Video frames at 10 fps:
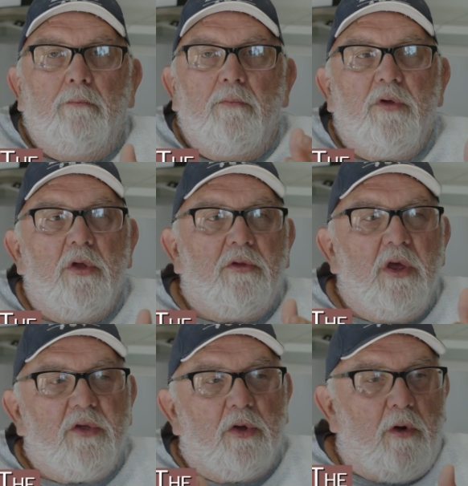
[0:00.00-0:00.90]

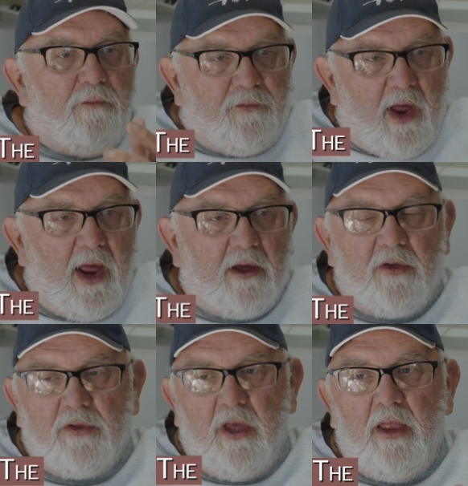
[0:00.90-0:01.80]
statistical
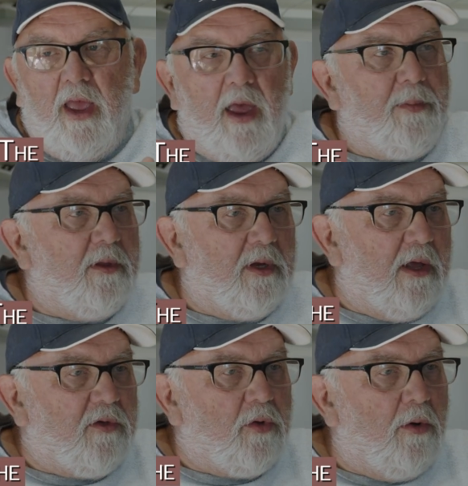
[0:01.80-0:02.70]
facts that happened to
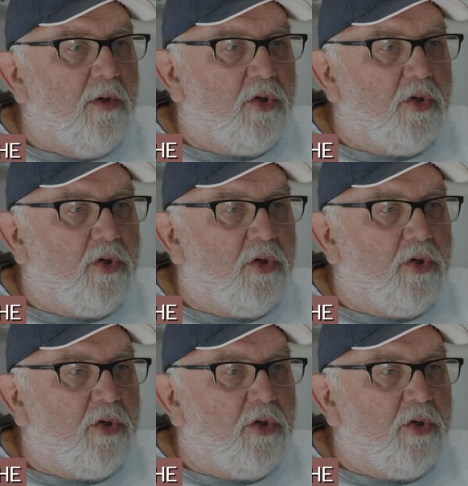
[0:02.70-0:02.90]
that storm that